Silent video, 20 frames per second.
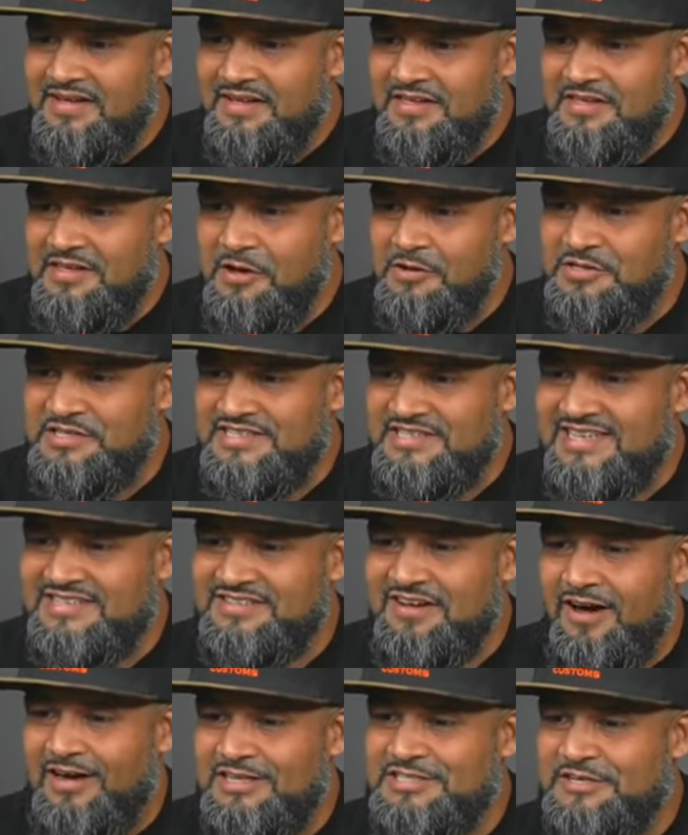Yoshi
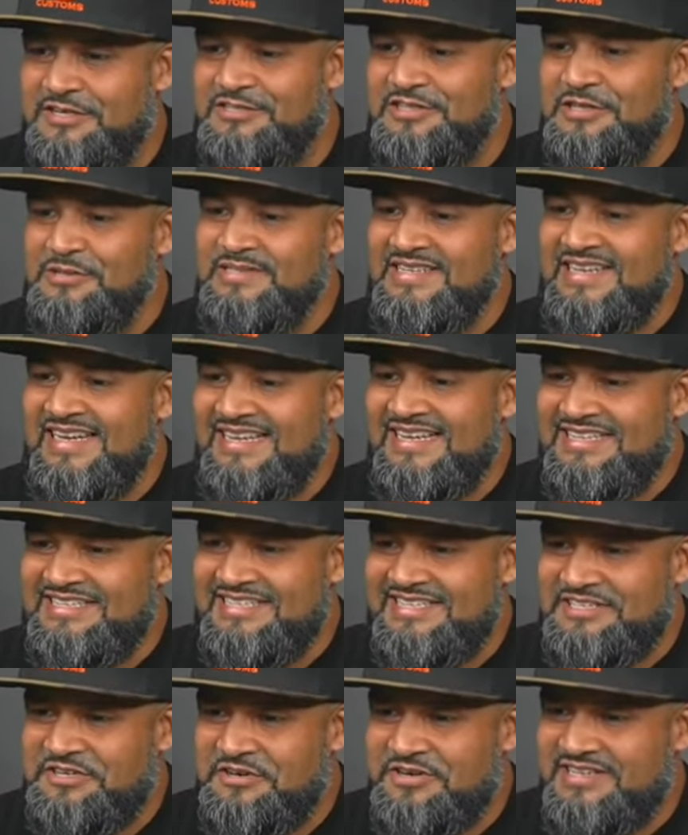says, Oscar's losing
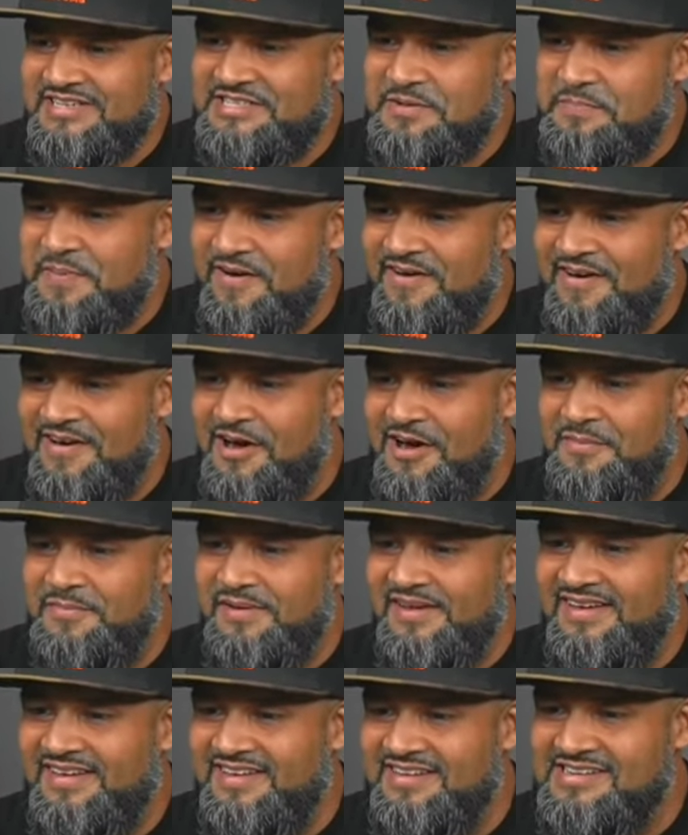inches. You're disappearing on
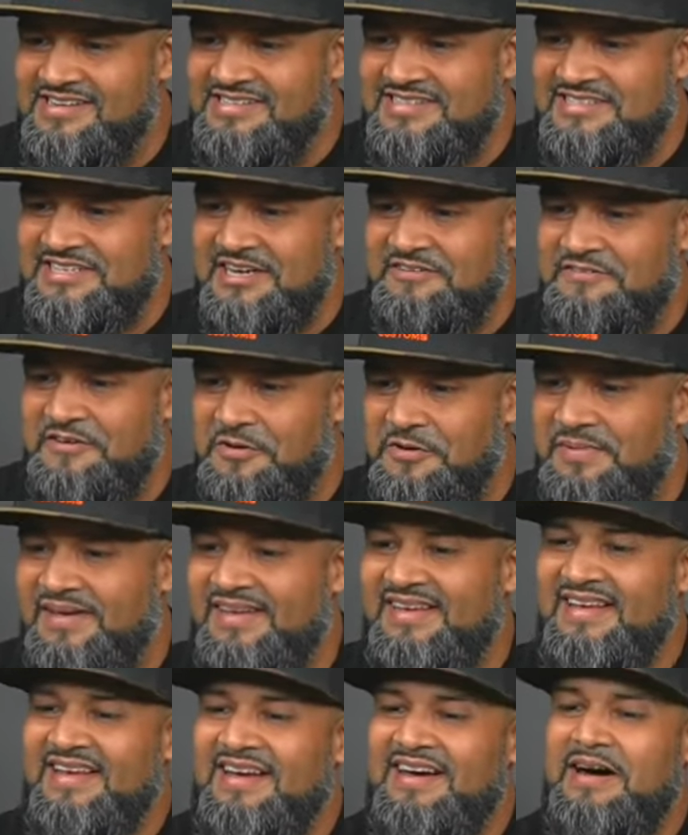me. Good stuff,
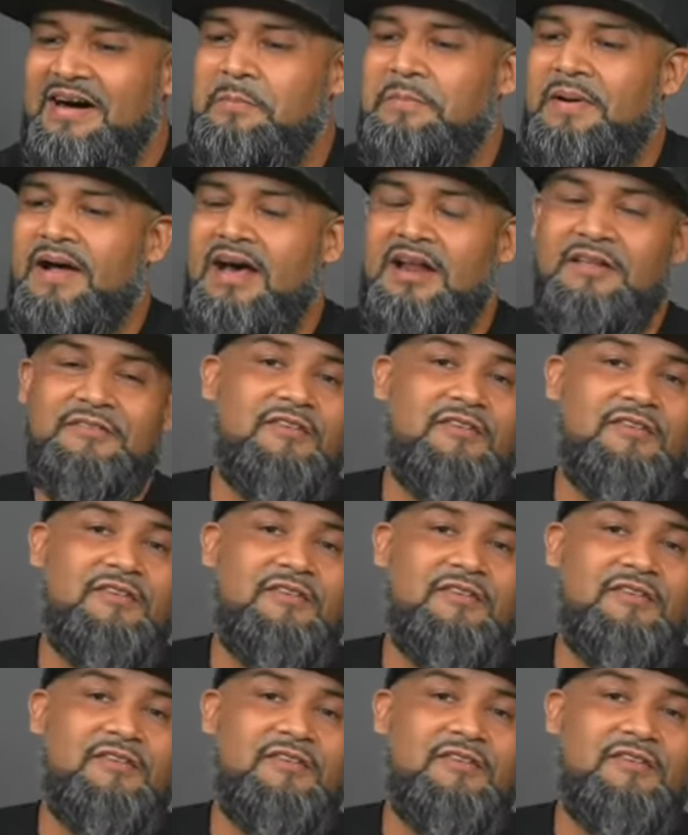homie. I'm proud of